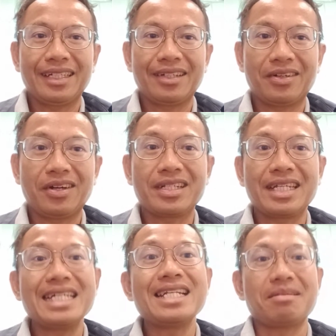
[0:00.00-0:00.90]
on the
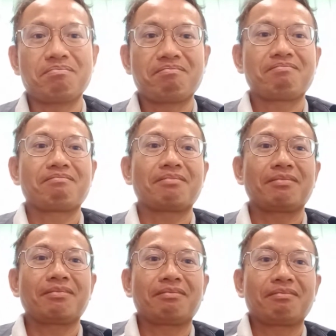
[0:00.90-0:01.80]
e-link
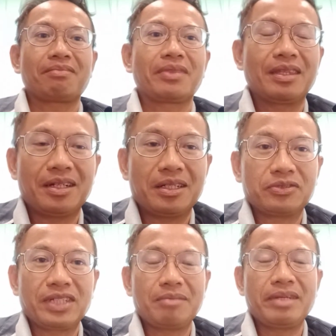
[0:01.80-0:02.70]

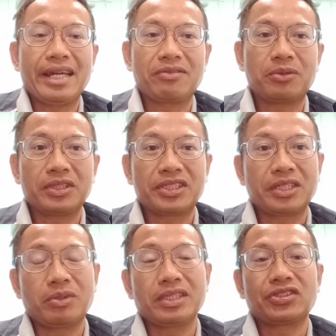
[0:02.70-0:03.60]
of EBF
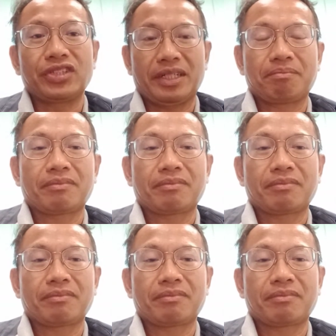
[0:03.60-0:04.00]
1313.